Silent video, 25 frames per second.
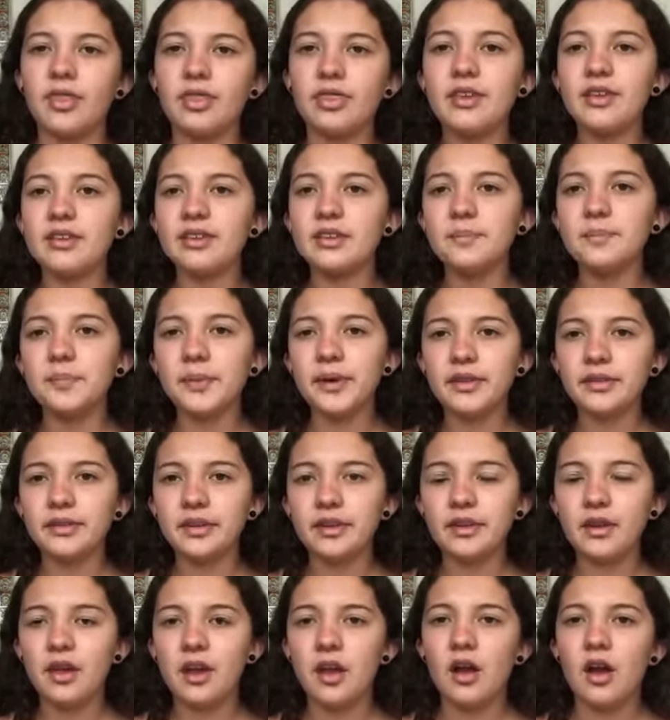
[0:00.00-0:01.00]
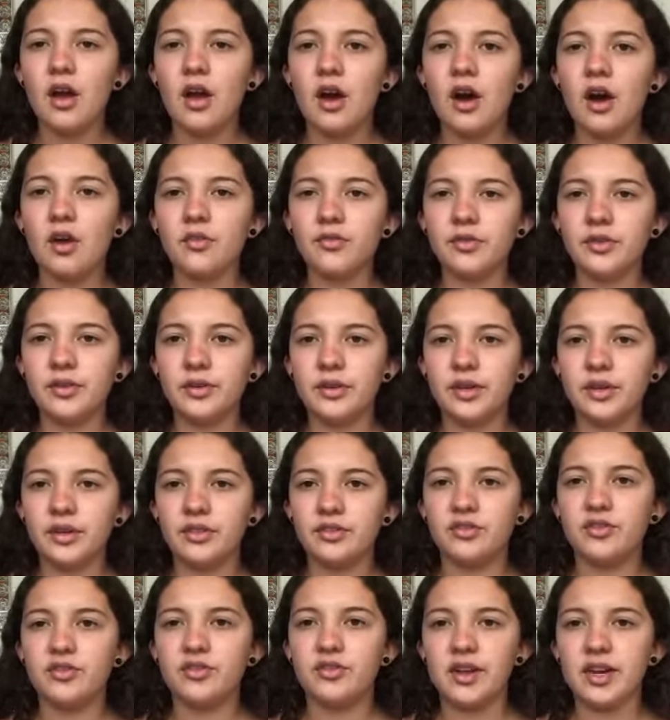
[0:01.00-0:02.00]
This depending of
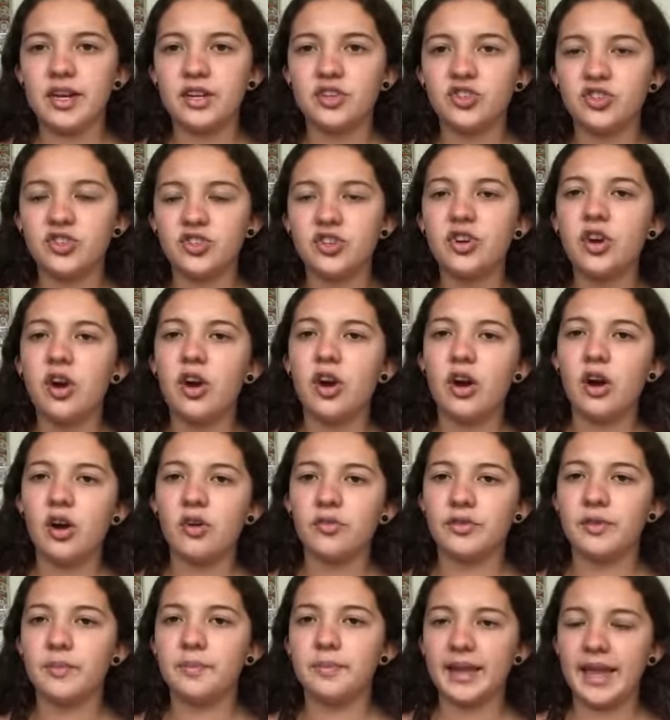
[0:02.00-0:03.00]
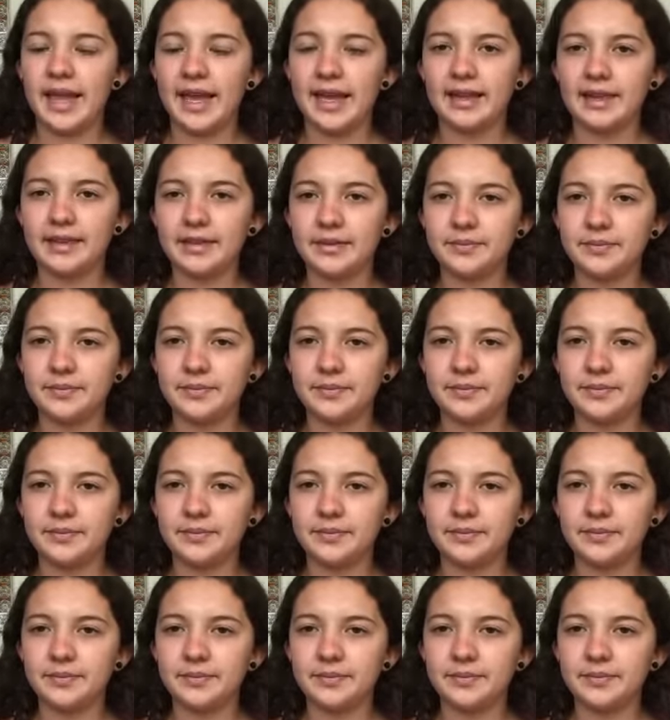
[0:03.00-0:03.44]
the direction of the plate.